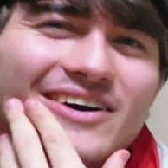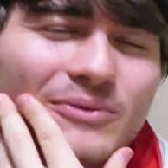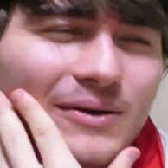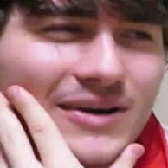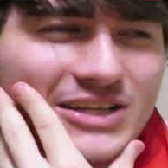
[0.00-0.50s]
no,
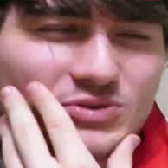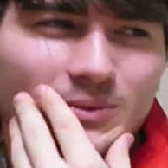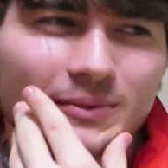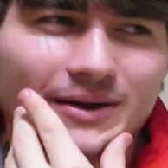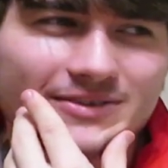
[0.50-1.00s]
why would I swear
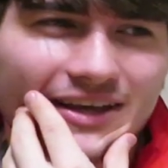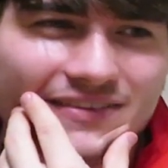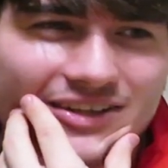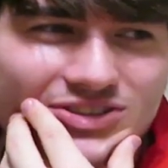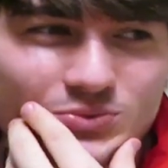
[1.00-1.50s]
on my mom's
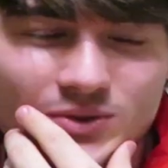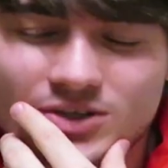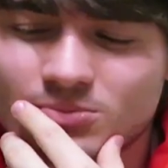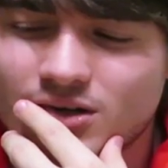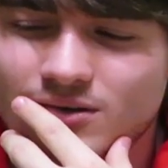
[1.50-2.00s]
life? That's just
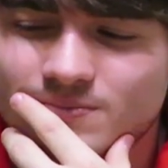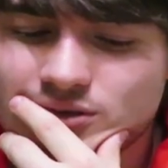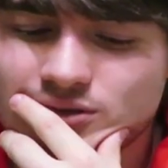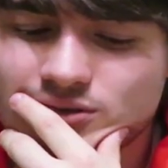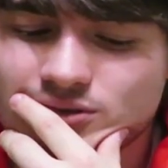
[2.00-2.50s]
weird, bro. You
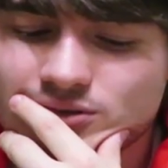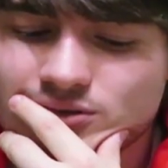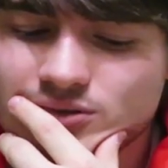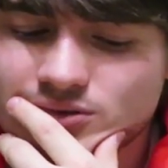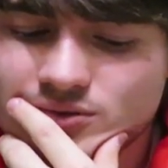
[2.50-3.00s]
know they
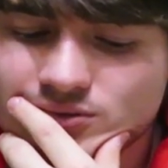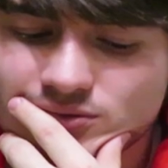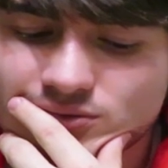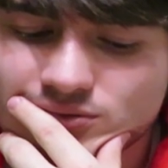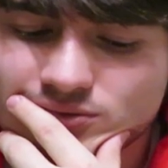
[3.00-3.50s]
told me that you
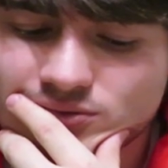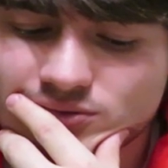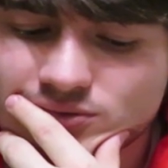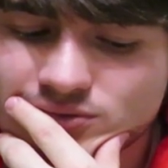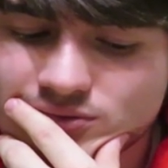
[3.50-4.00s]
might be getting
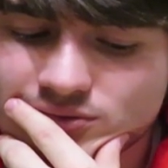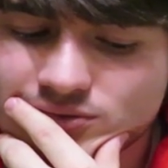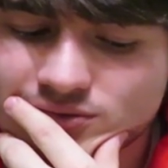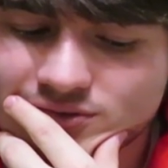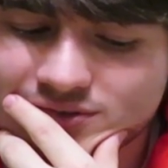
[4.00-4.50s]
dropped there, like no